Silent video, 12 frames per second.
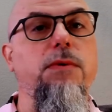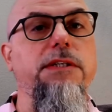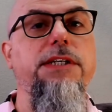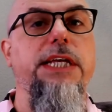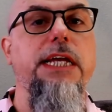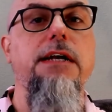
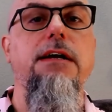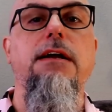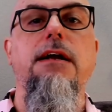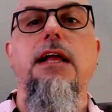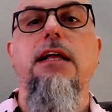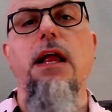Once a
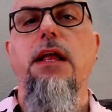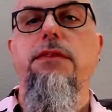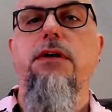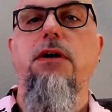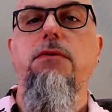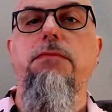year,
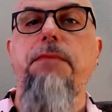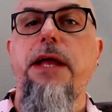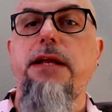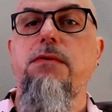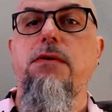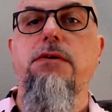the Golden
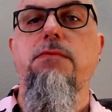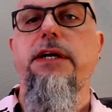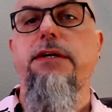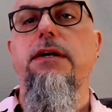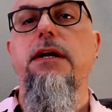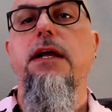Pen Award
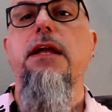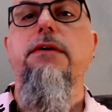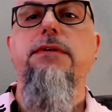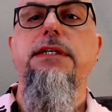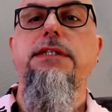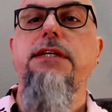winner
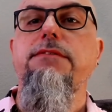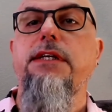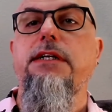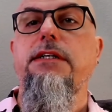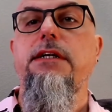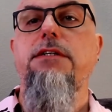receives
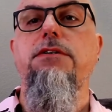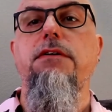an additional